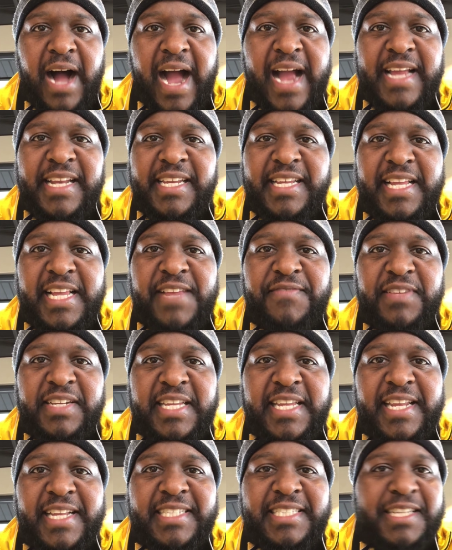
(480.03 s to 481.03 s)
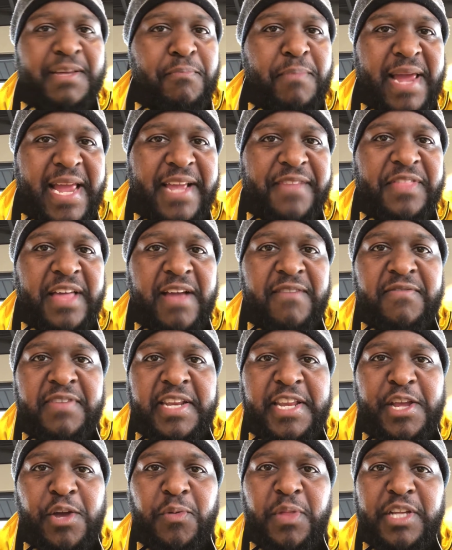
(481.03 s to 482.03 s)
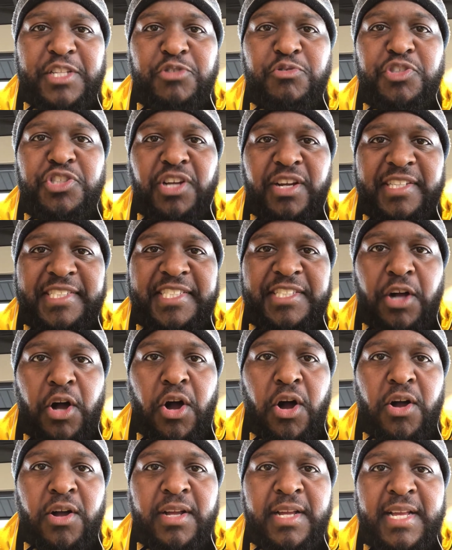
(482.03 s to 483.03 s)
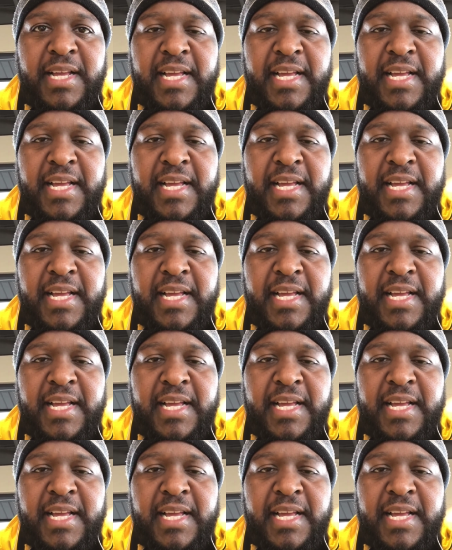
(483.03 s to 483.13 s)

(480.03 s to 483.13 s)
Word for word: I even needed to make that video that you just saw,